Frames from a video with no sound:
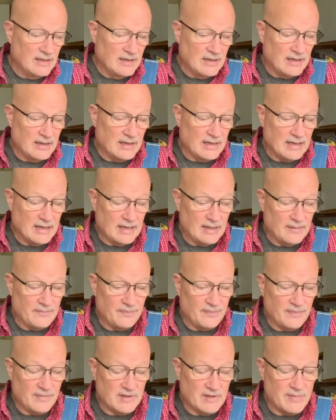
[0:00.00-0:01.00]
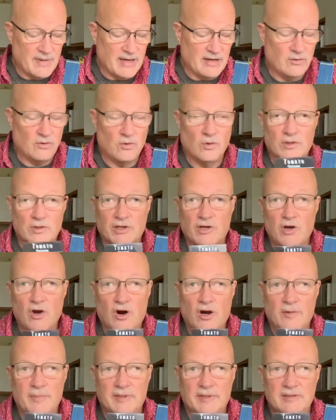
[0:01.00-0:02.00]
um, tomato called a
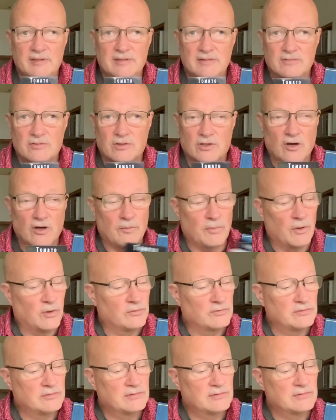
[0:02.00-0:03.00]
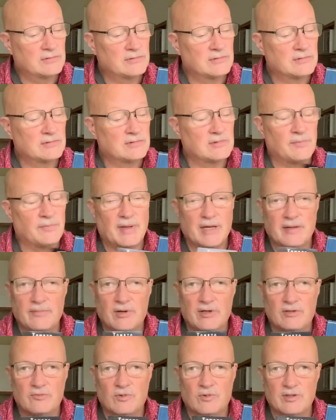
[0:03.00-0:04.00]
carbon or carbone, depending
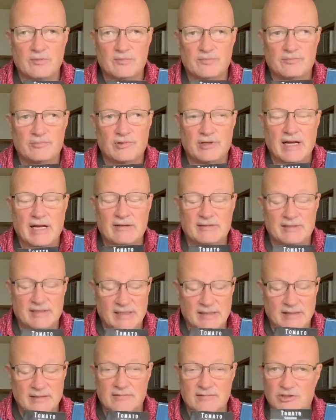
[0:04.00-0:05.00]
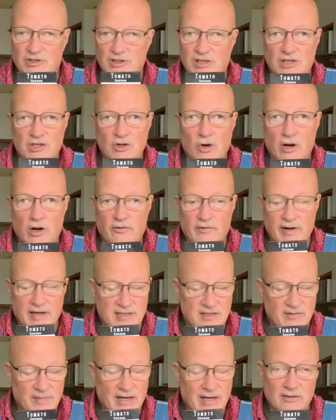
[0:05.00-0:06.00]
on how you pronounce it. Just a dark red
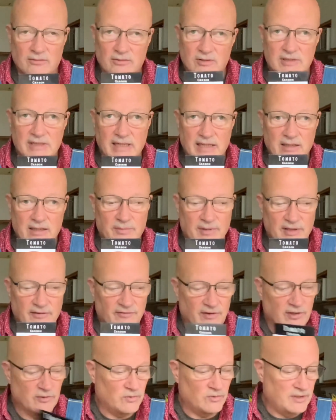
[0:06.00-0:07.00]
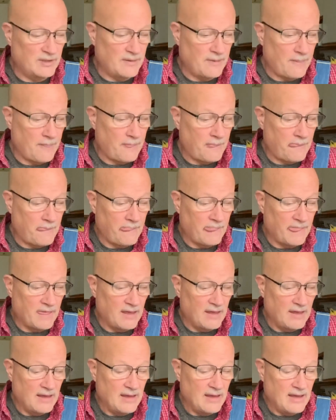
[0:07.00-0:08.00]
tomato, looks like it'll be a fun one.
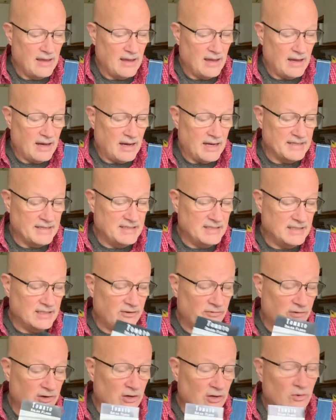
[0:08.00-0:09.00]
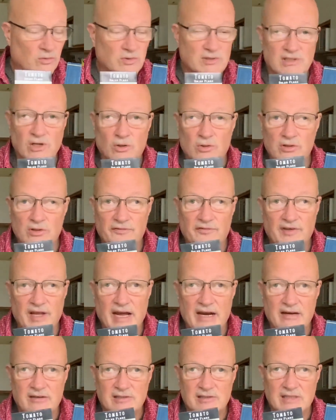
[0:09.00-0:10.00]
I did grow solar
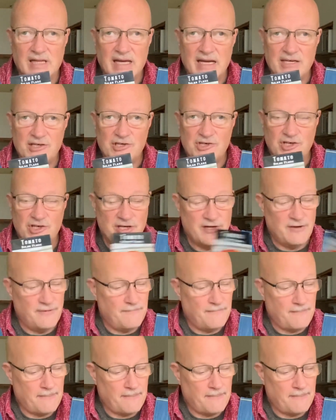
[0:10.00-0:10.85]
flares last year.